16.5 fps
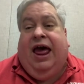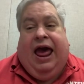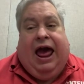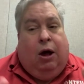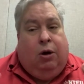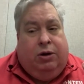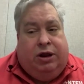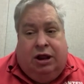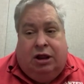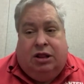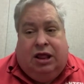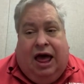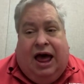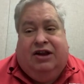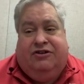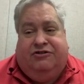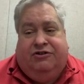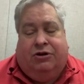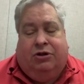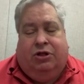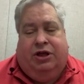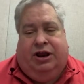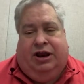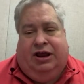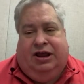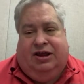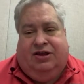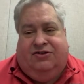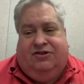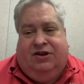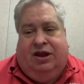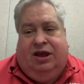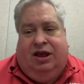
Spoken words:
how illogical it is,